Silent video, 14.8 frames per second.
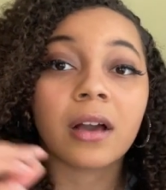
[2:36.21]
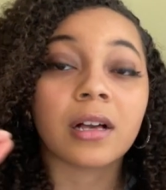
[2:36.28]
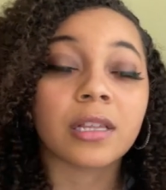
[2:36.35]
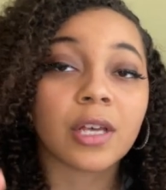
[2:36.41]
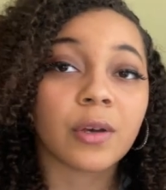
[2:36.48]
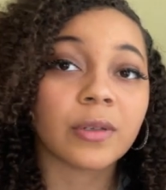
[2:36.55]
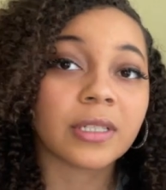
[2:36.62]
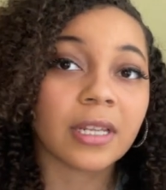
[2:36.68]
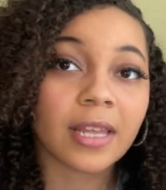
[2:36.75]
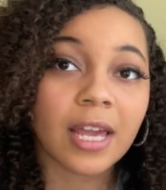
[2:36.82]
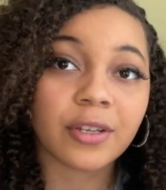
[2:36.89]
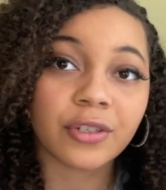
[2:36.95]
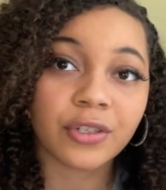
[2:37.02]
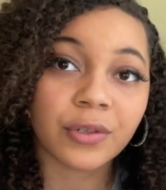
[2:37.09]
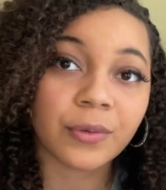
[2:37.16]
close to
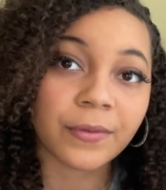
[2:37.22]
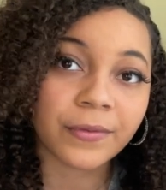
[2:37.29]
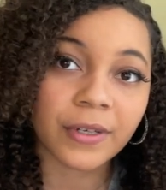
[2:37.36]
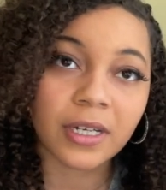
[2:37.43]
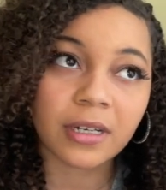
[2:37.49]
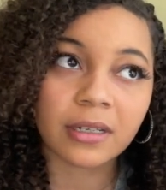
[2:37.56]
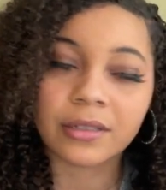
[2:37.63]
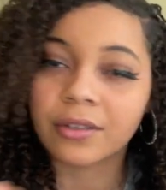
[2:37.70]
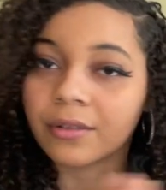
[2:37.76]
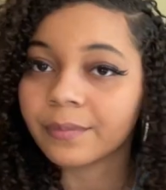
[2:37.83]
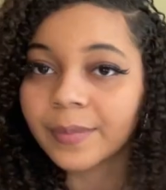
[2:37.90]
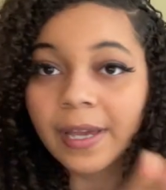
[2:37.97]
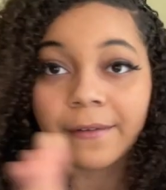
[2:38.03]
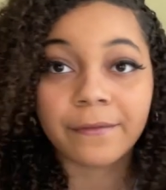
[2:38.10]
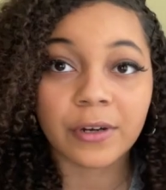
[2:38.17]
that June 1st
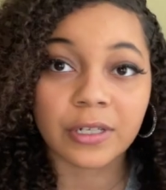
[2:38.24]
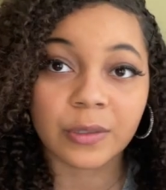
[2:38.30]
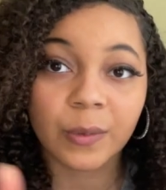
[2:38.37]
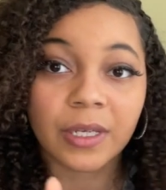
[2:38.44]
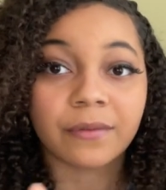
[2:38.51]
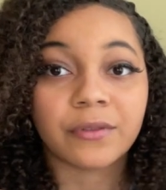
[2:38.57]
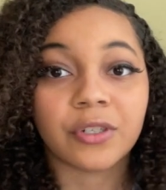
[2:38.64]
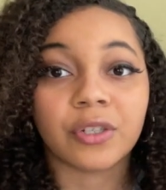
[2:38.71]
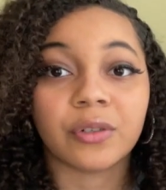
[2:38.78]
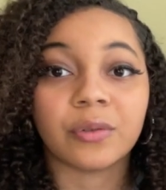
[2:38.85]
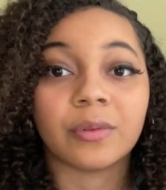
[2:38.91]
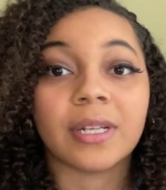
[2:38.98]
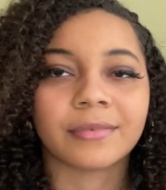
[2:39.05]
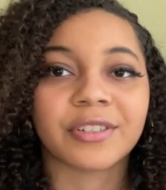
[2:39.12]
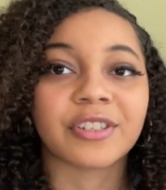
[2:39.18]
or that first week of
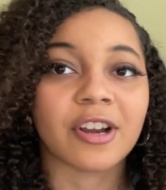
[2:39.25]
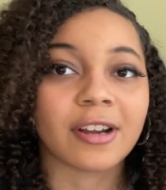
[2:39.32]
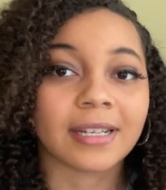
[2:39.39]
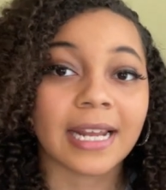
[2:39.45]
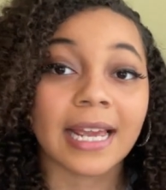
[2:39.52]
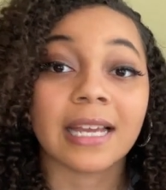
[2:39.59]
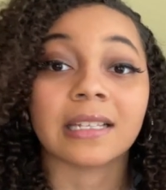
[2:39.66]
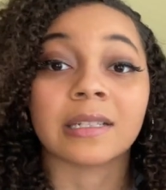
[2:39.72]
June start date as